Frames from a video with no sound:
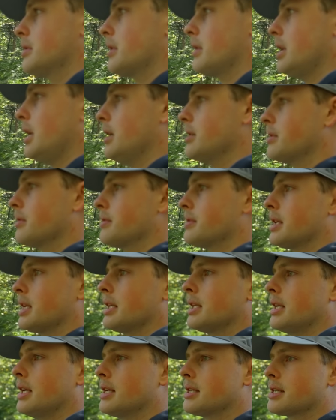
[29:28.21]
Sometimes losing
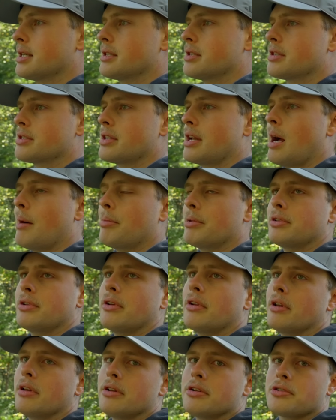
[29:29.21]
a disc is just an
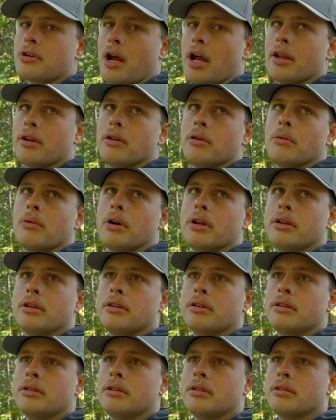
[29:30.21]
opportunity to try a new one.
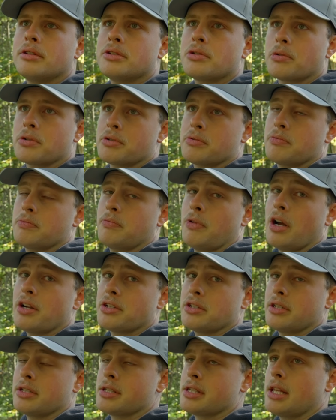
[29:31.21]
George
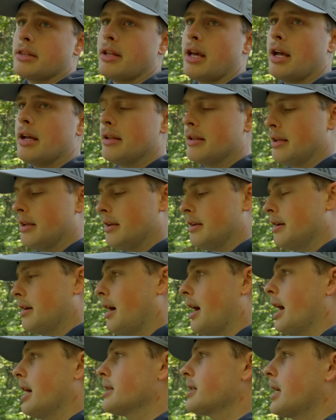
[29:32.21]
Washington said that.
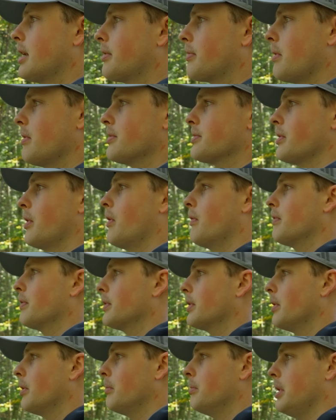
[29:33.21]
All right, I just got to throw this over
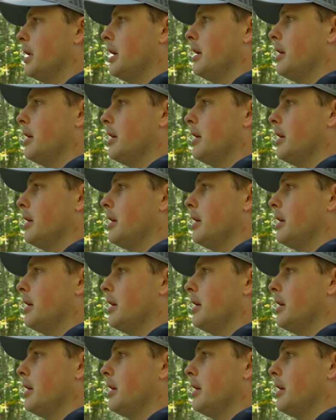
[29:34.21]
the OB.